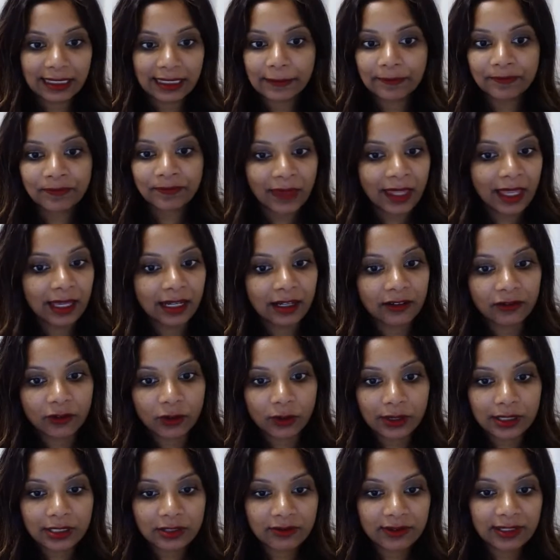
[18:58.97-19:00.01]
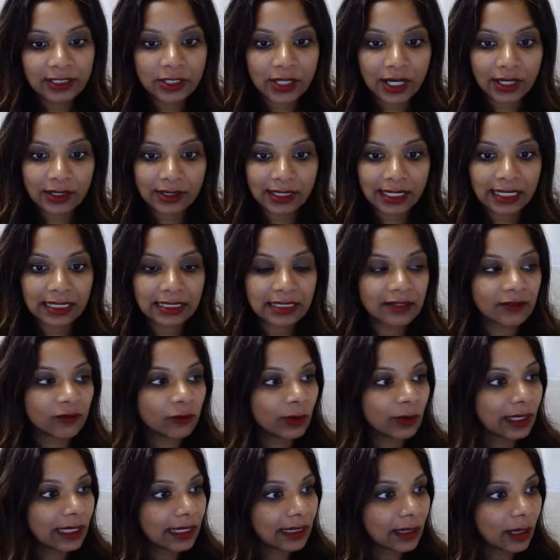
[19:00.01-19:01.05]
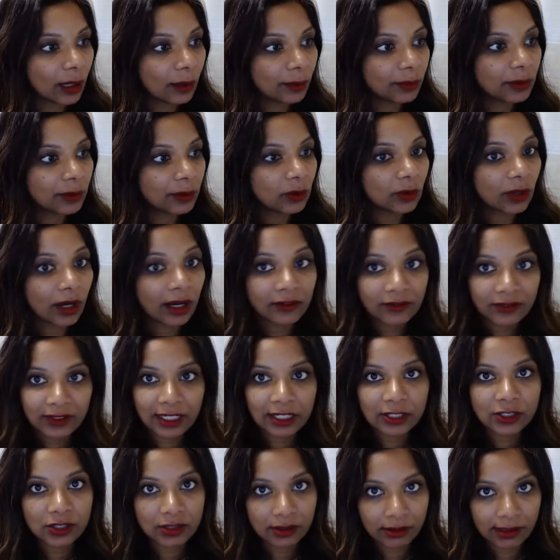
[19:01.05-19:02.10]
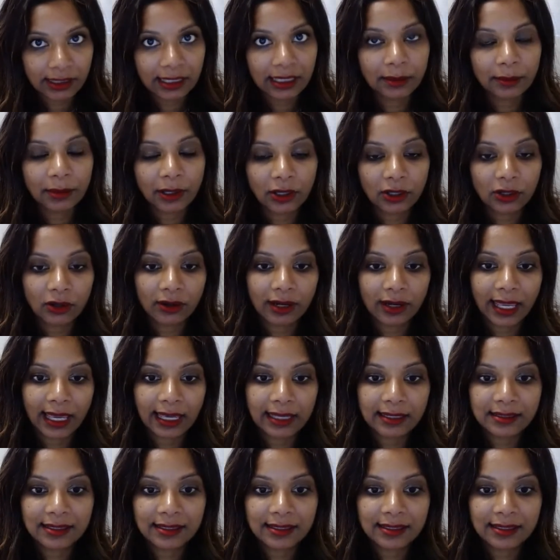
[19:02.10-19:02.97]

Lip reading: And of course, reach out to us if we can help you confidentially about your case,